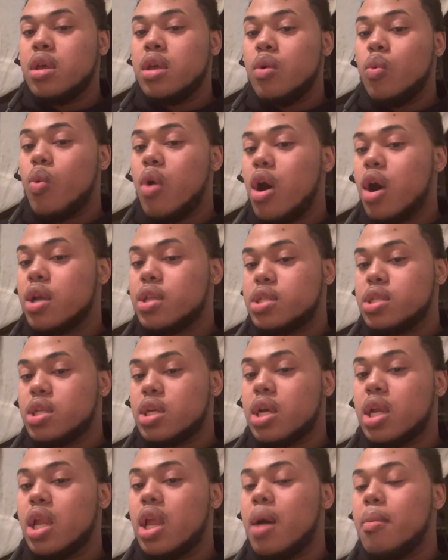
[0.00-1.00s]
walking to the
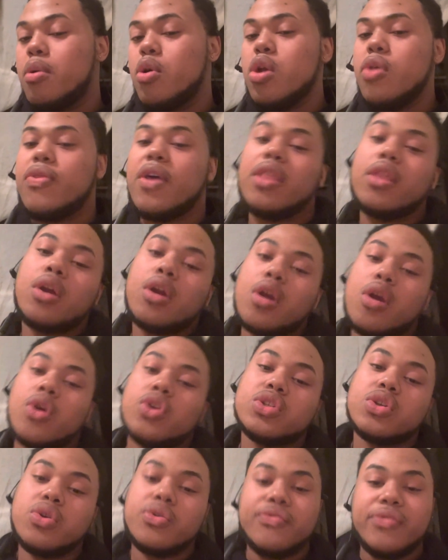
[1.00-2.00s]
club, who you think the
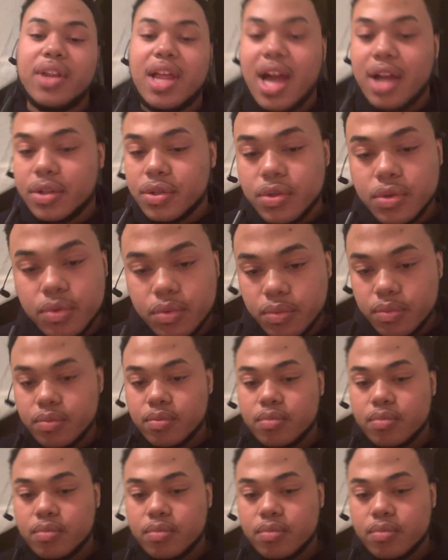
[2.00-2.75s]
girl's gonna flock to?